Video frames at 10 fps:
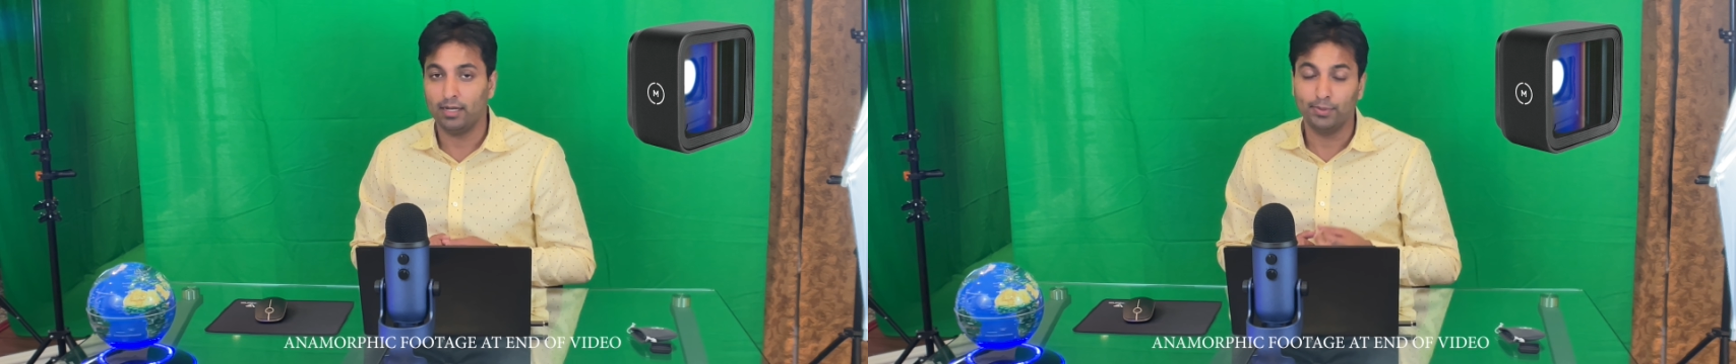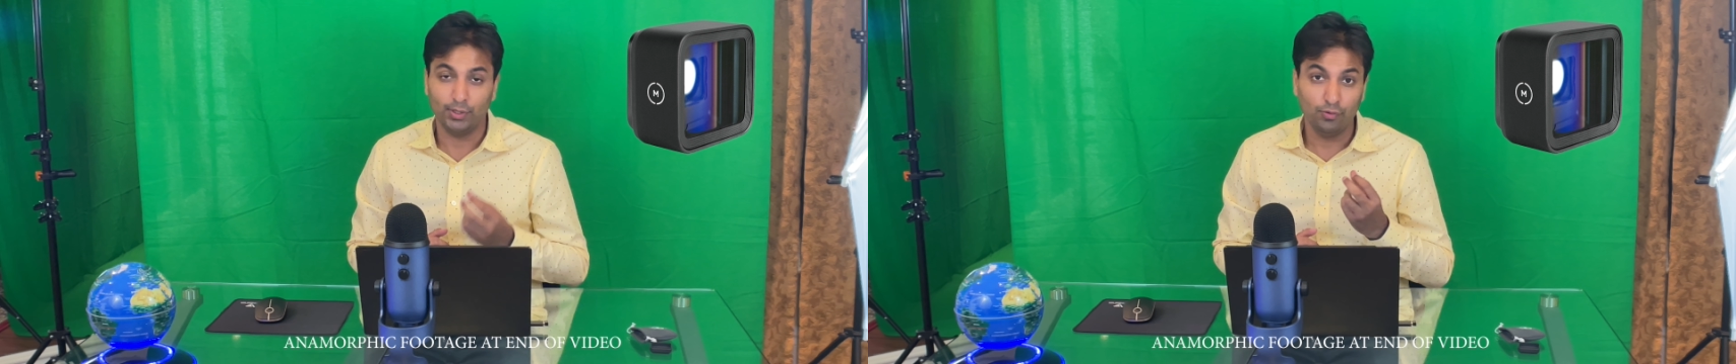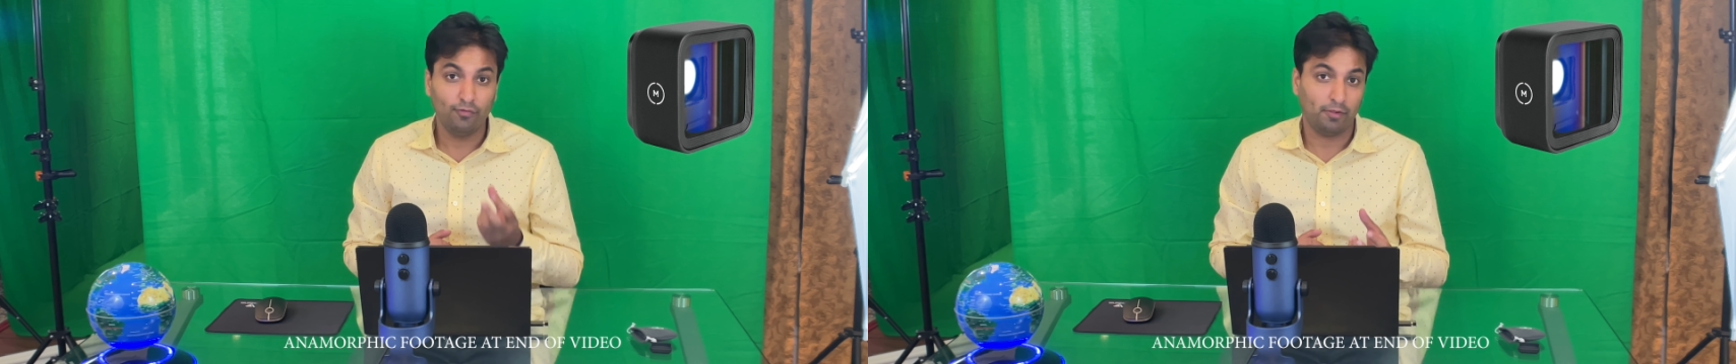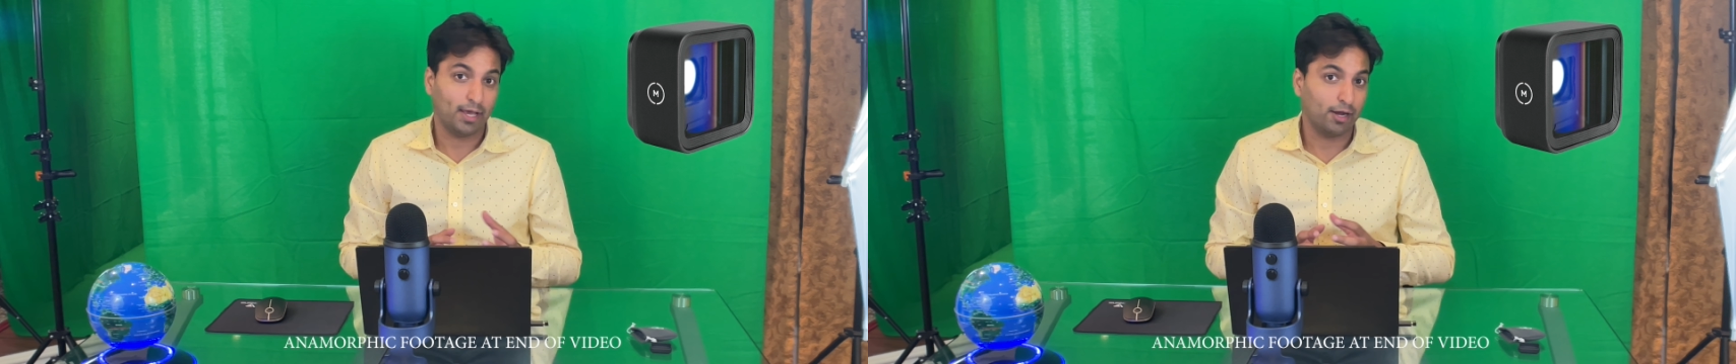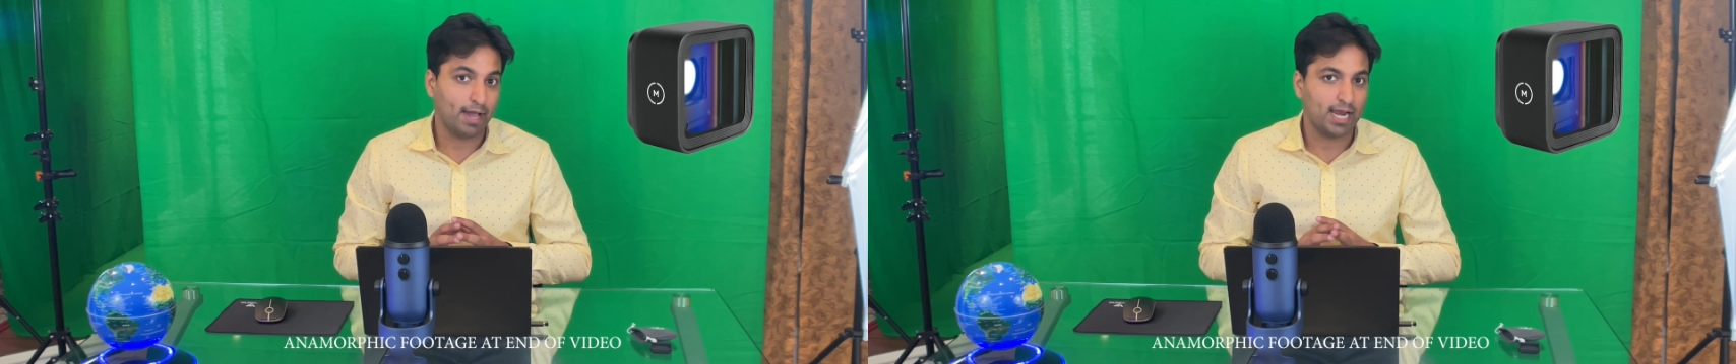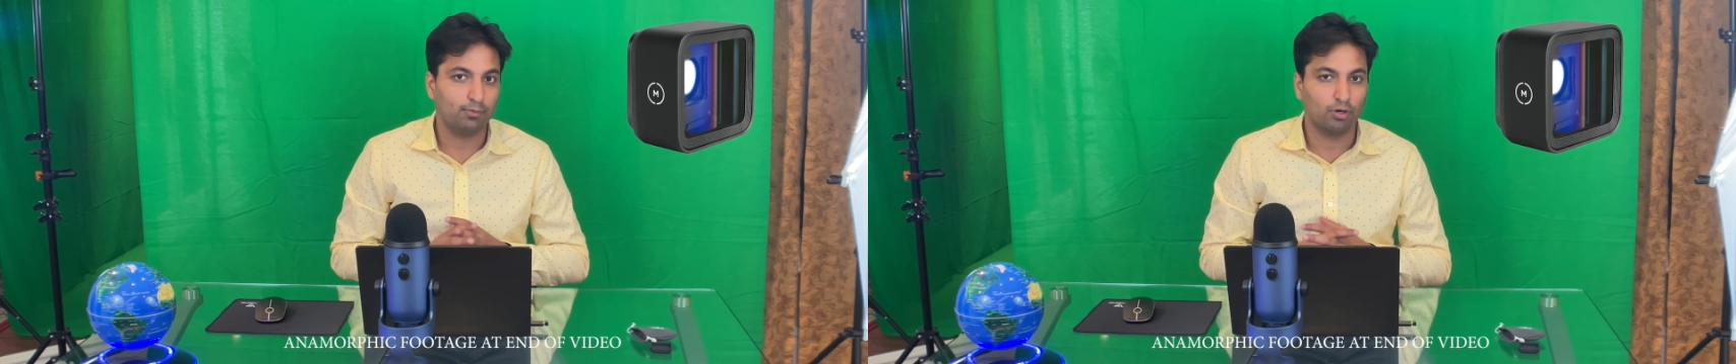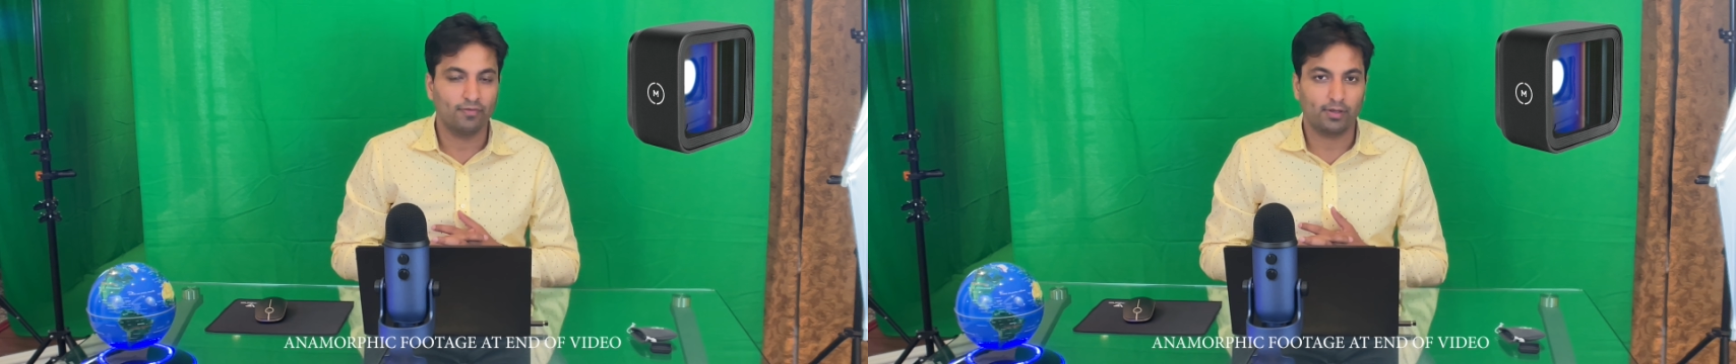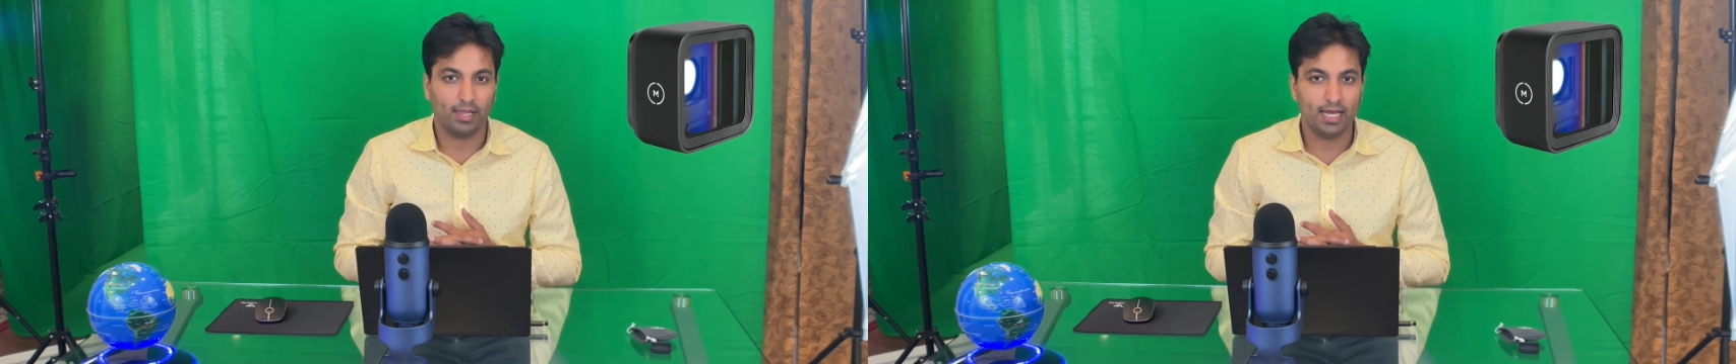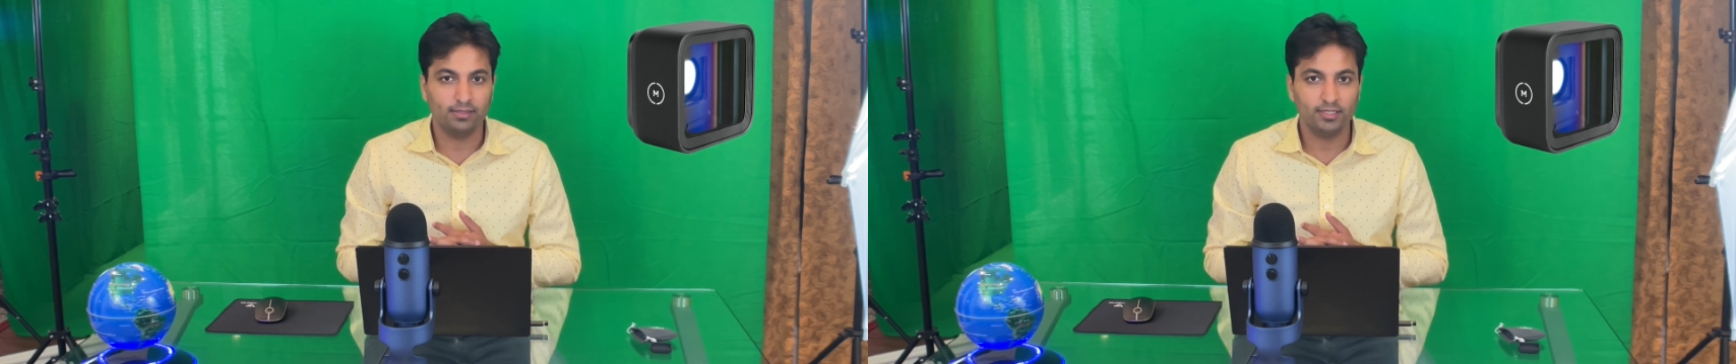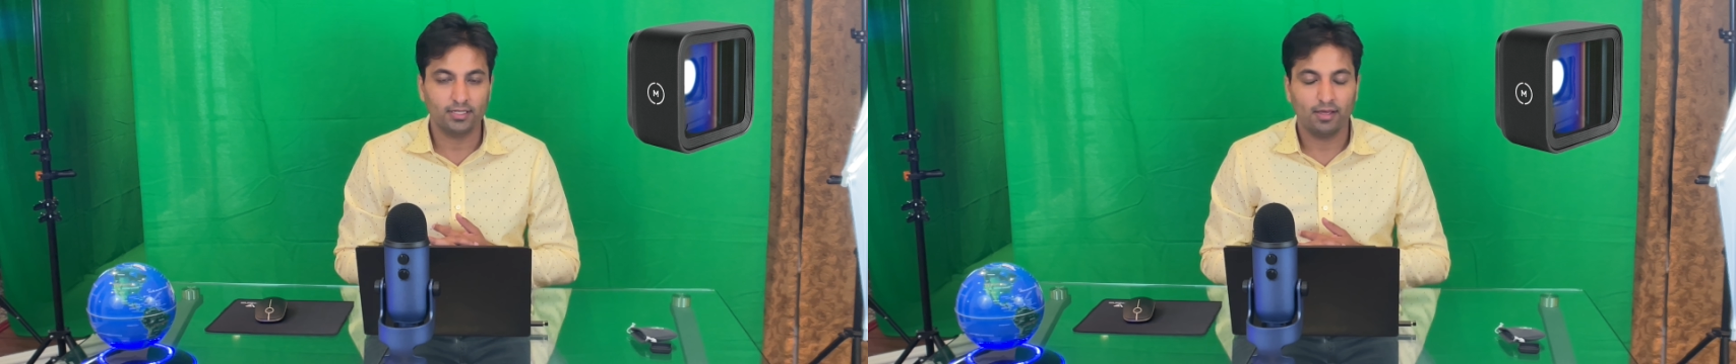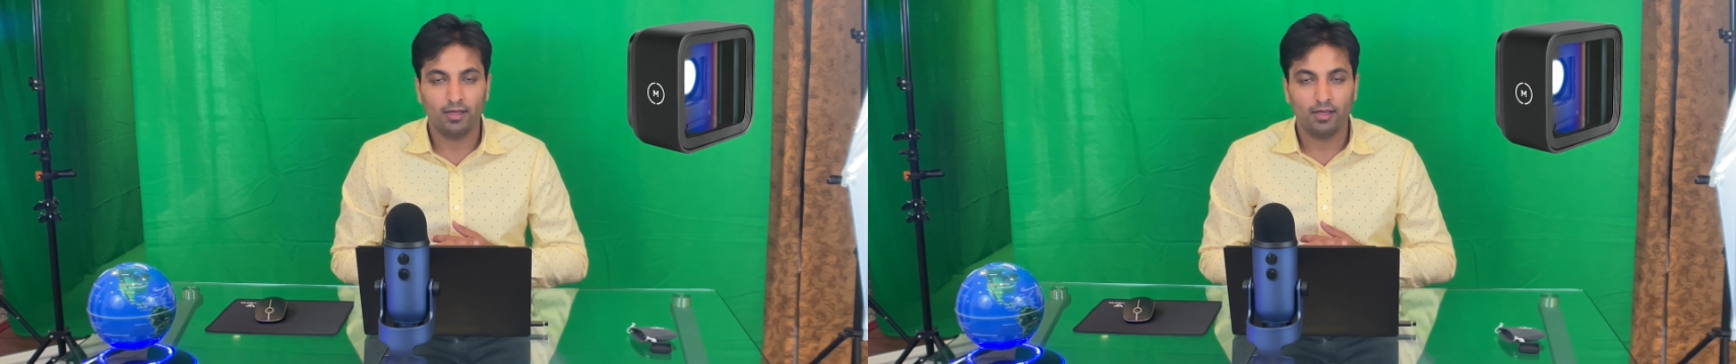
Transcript: blue flare anamorphic lens.